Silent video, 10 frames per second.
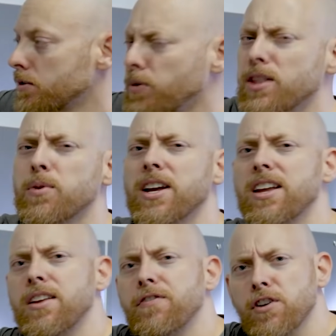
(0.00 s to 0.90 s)
By the way,
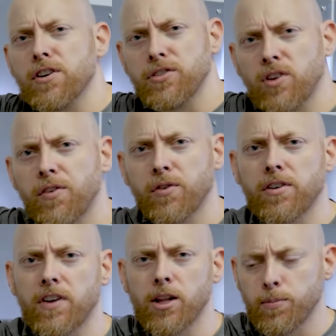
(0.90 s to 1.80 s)
if you're a software
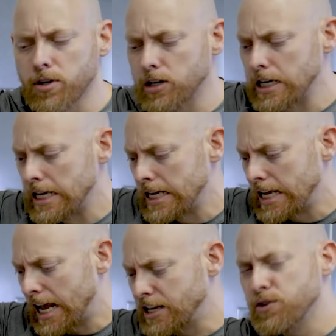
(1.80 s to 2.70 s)
developer
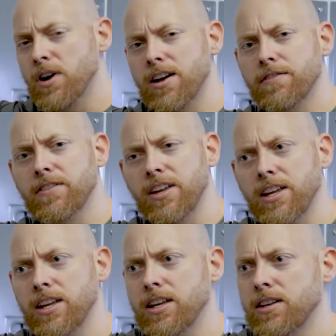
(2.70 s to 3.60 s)
and you have
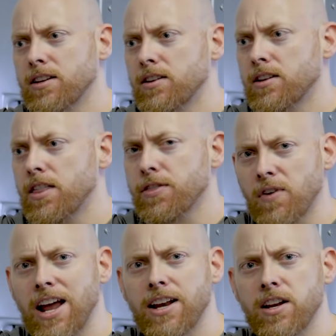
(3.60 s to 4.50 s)
a
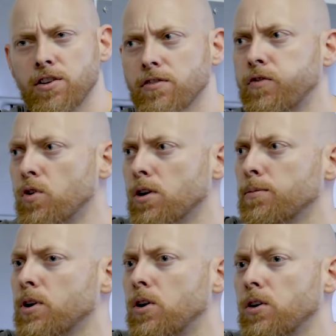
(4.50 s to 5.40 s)
thread in your
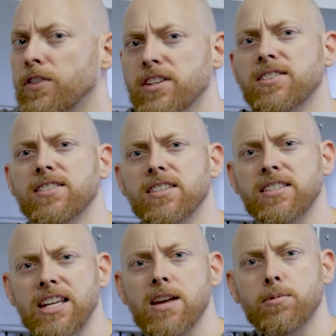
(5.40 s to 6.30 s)
forum called "This is the
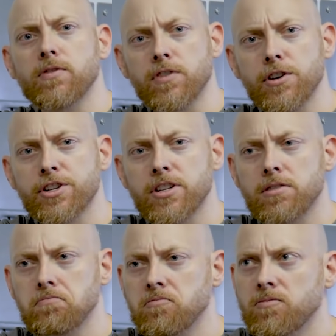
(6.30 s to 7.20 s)
stable
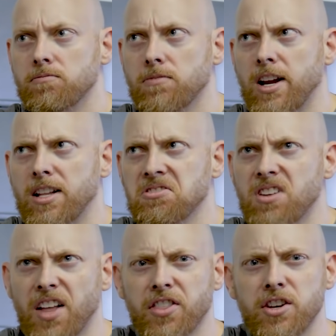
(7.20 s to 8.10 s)
version" and it's not the